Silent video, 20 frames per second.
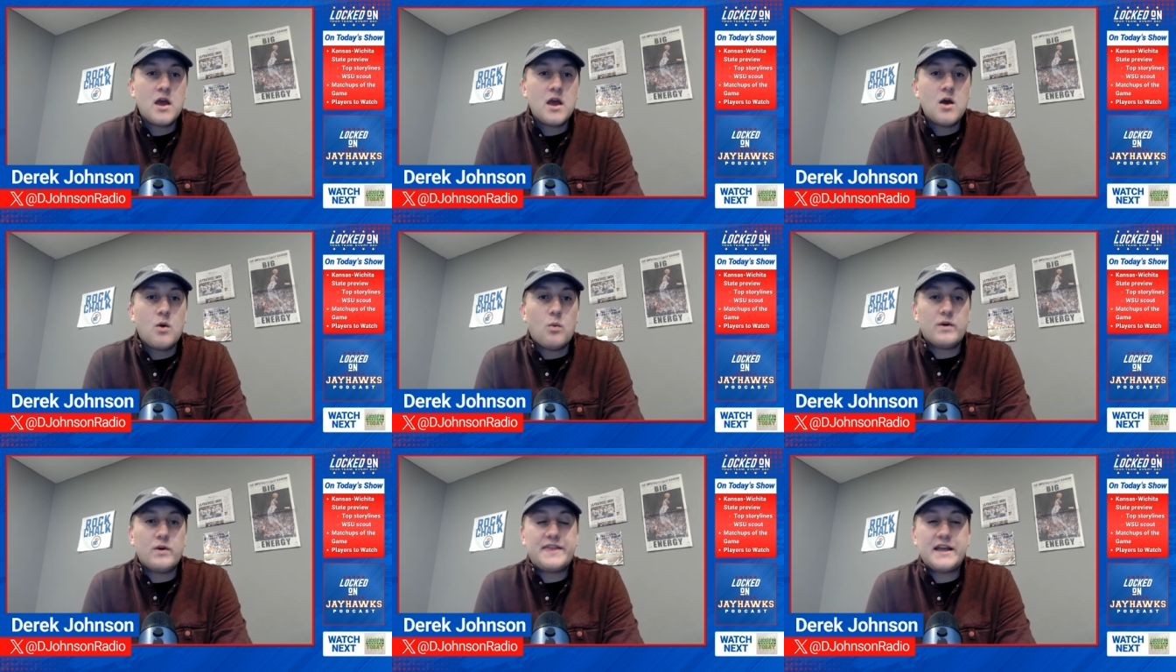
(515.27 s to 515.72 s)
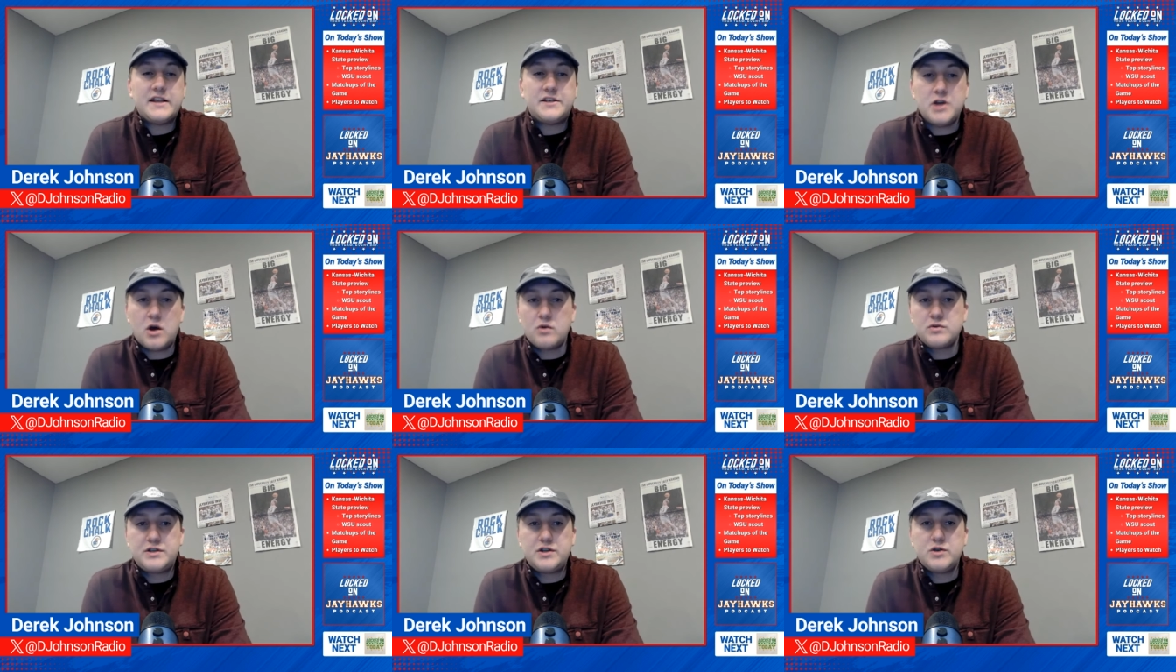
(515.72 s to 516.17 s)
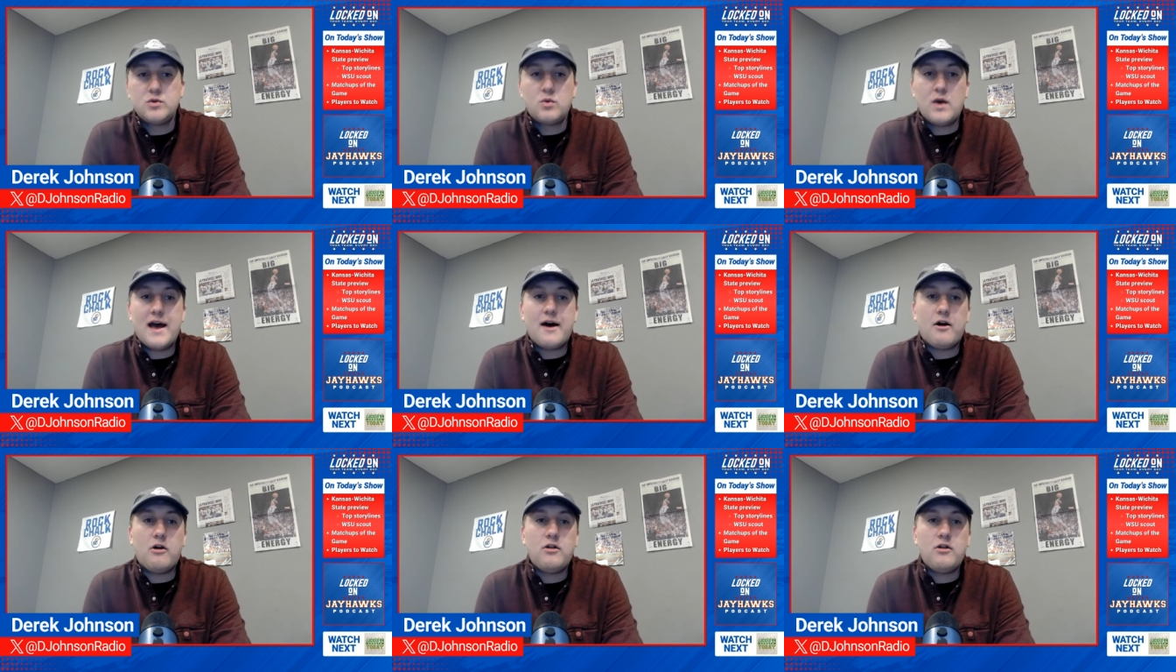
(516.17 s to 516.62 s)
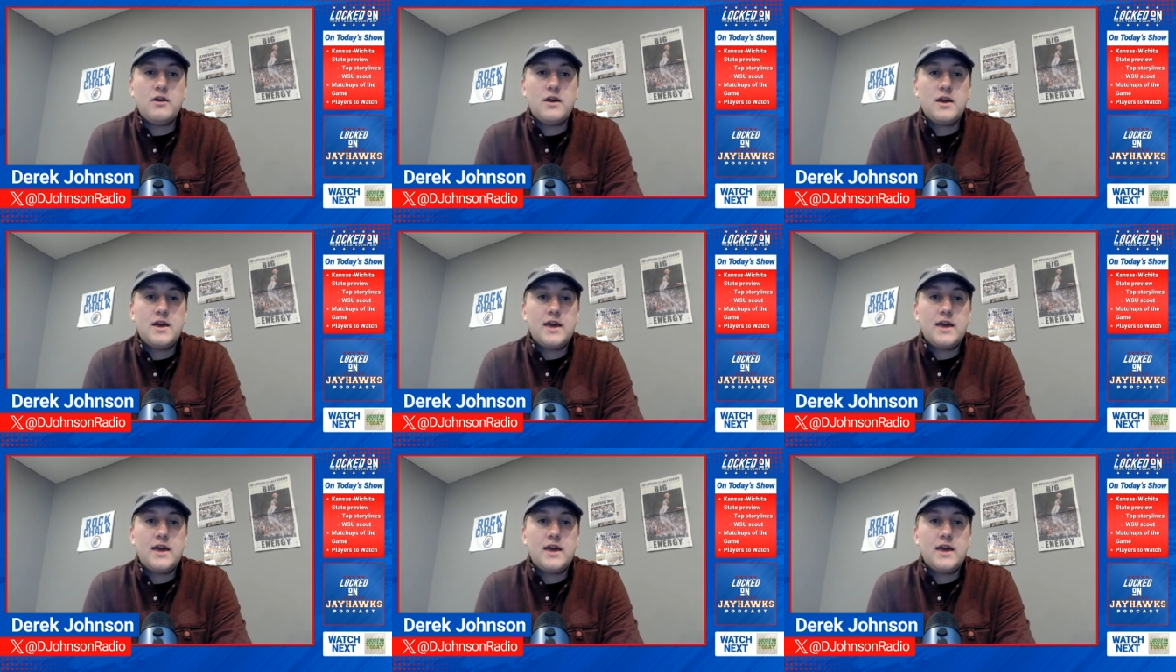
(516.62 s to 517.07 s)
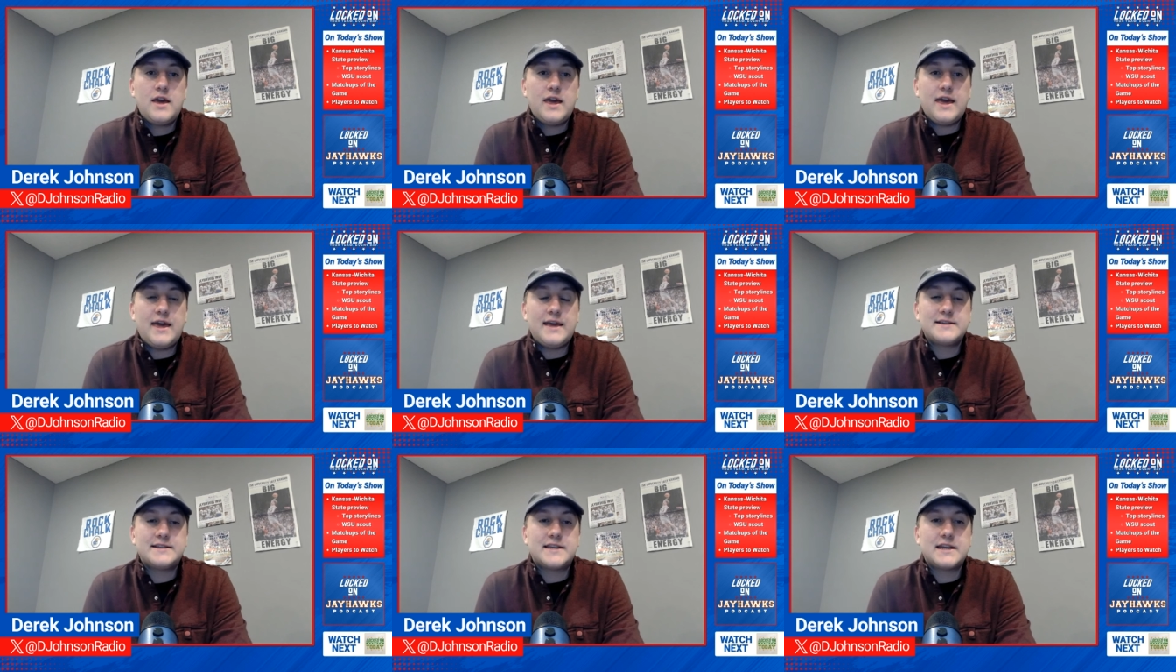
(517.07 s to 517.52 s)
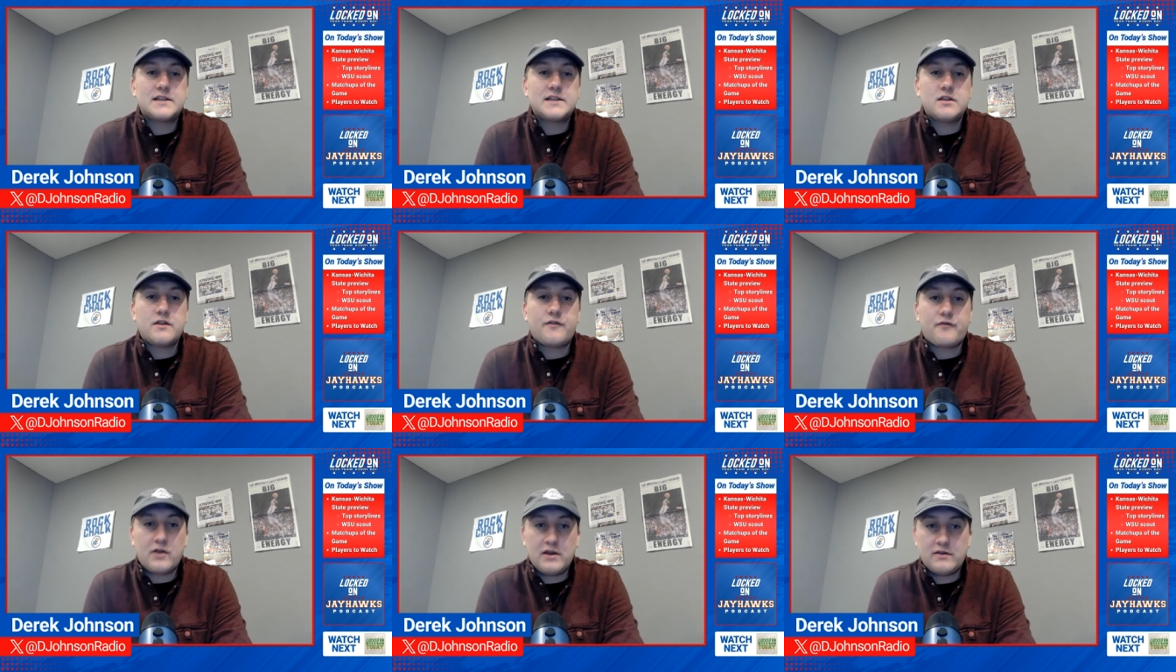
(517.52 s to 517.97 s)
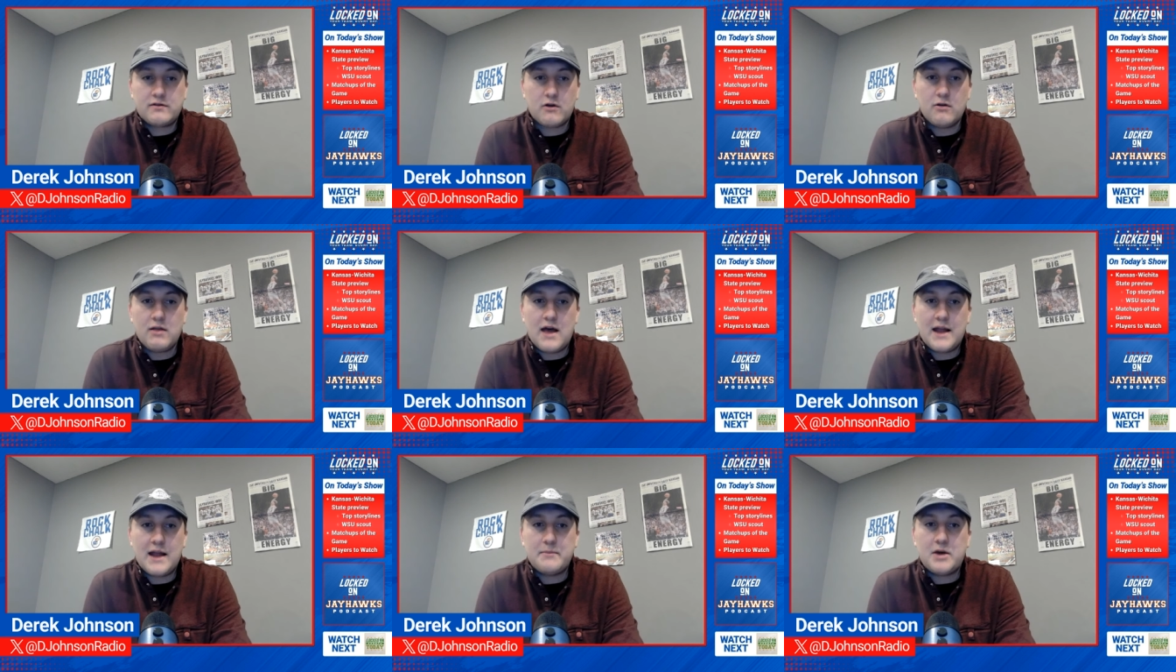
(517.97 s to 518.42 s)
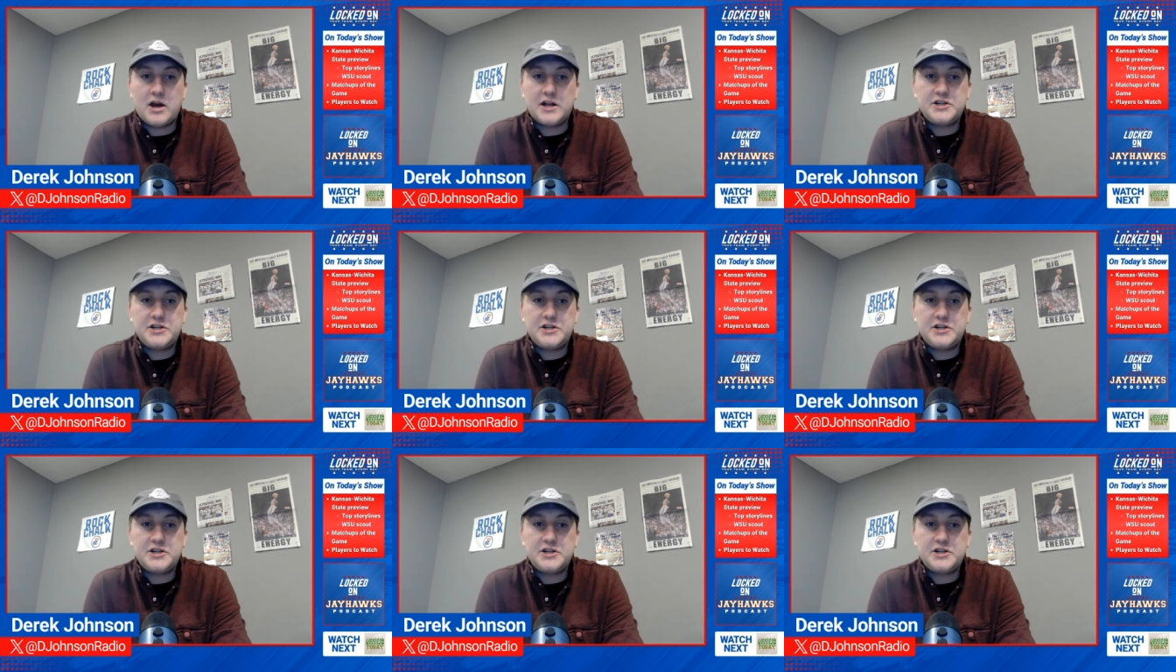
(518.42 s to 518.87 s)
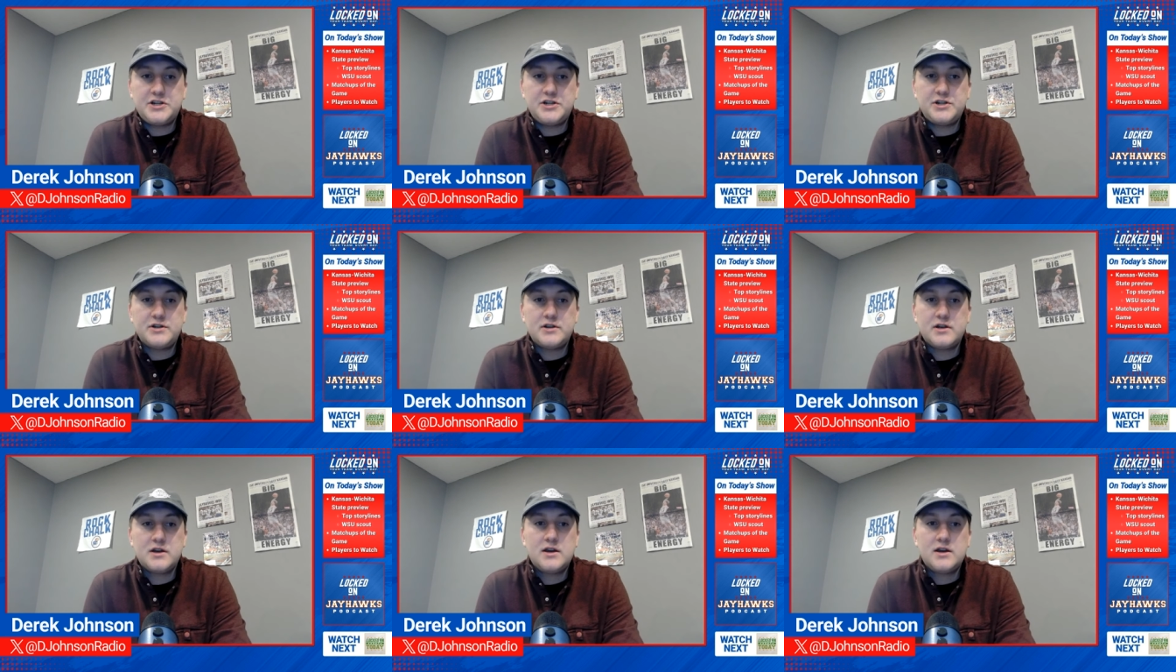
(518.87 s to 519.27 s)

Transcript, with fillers: What they don't do well is get to the free throw line much.